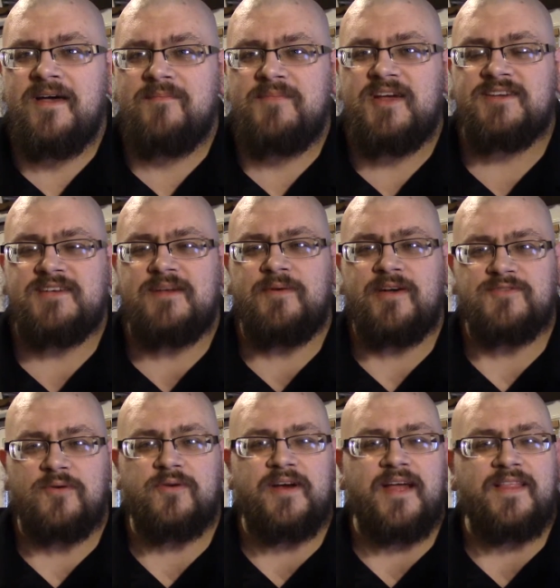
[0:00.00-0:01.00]
because when I was
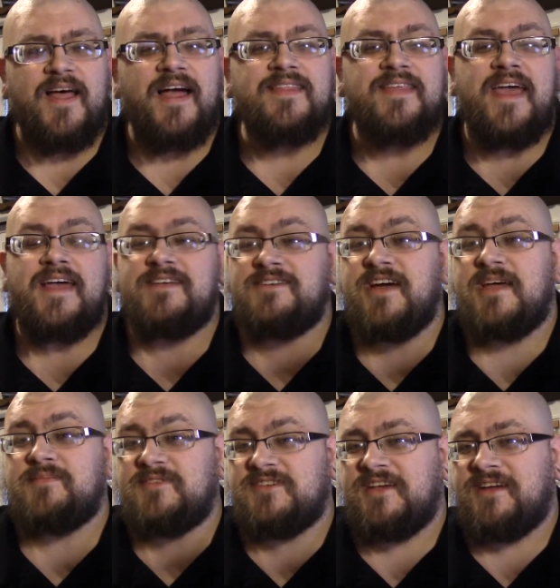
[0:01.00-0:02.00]
ordering online, they had
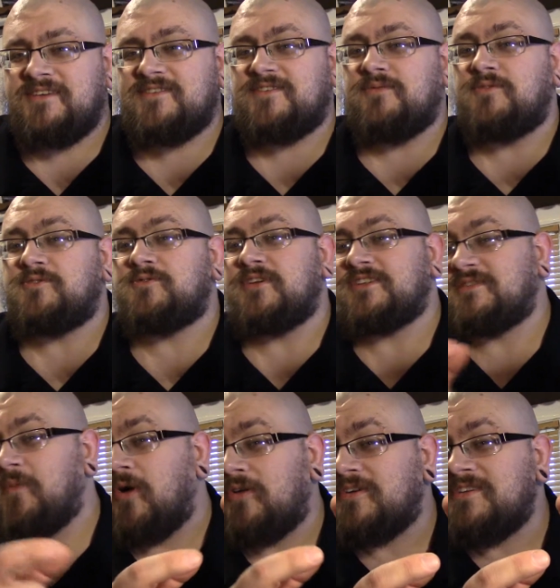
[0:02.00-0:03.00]
type 6, which was a
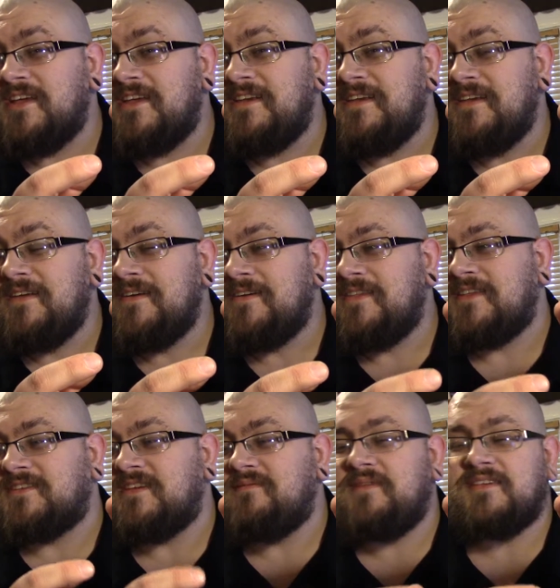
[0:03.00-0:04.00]
smaller tin that
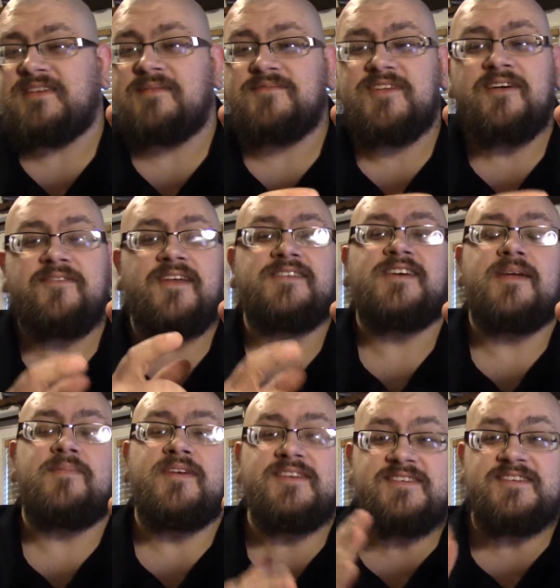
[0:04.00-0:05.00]
seemed to be the same stuff, and
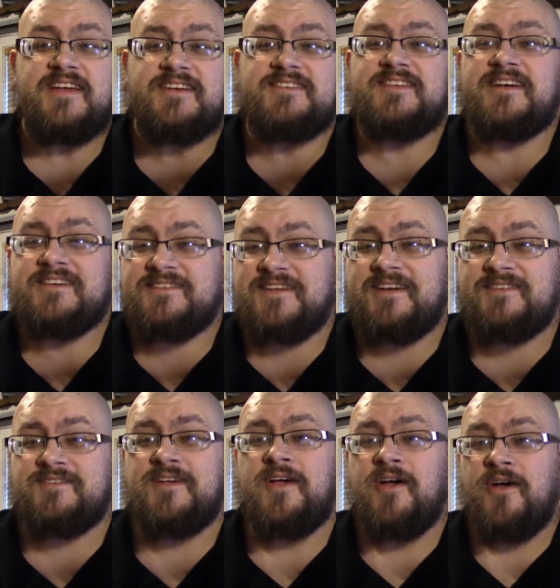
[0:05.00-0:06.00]
type
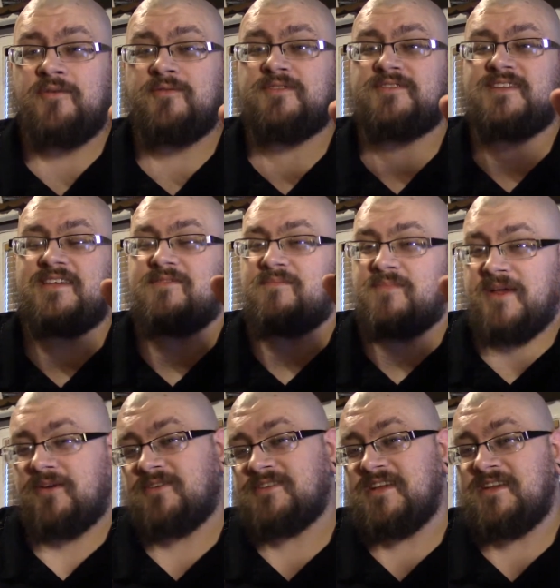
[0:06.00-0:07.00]
666, which was an even
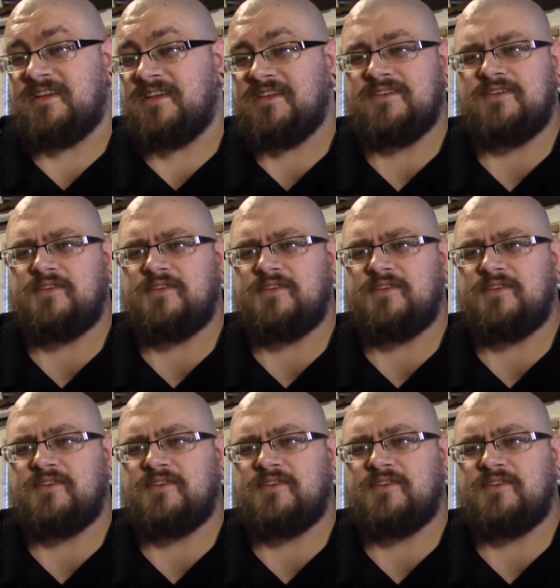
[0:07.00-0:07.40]
bigger tin.